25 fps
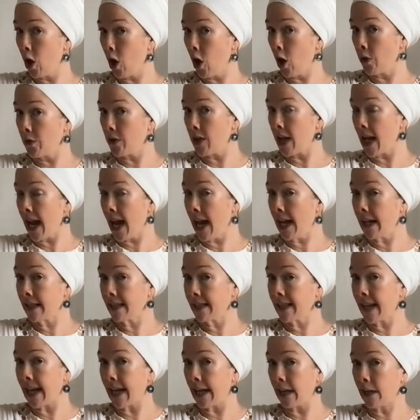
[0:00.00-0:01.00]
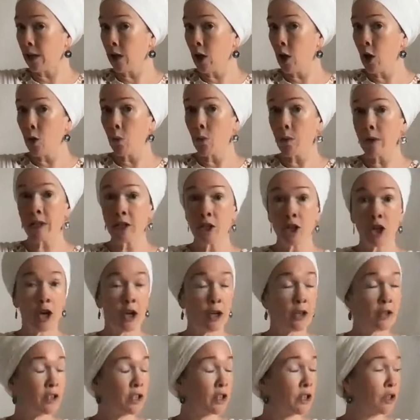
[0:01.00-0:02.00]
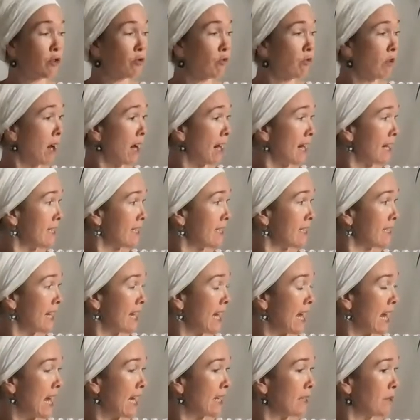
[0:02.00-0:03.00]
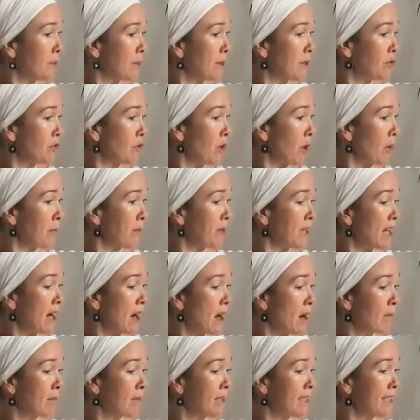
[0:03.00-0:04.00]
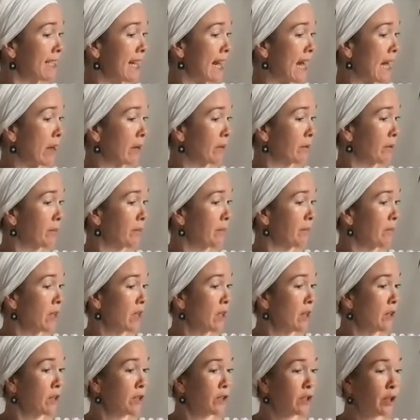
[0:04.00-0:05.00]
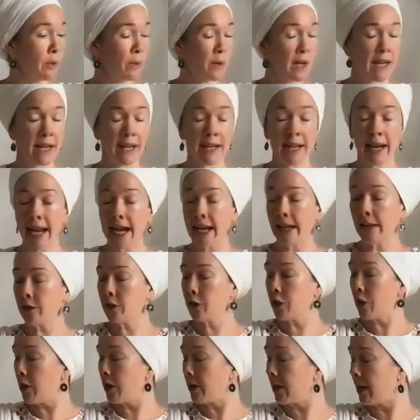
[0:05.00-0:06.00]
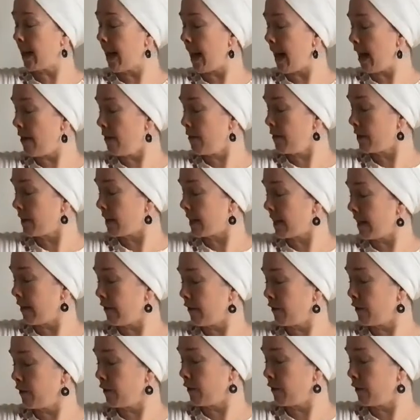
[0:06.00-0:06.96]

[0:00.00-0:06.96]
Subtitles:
On the exhale, we turn to the right as we drop the arms down. So inhale, turn left, lift